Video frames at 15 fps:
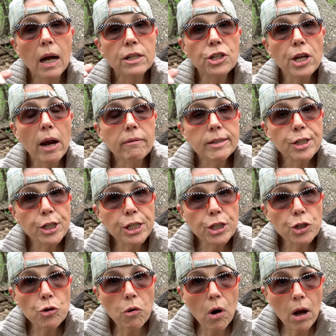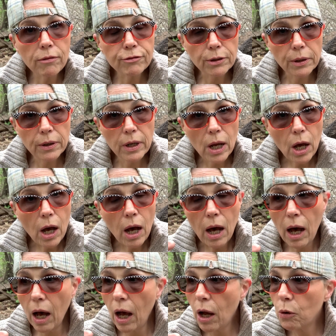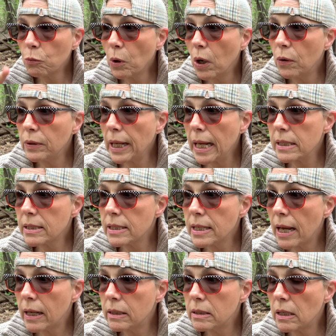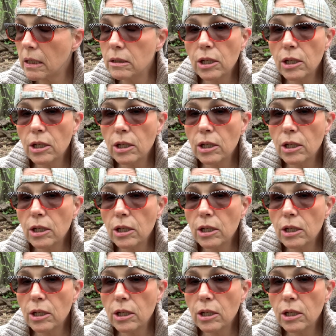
Sharon Jeans Crawford wrote and said,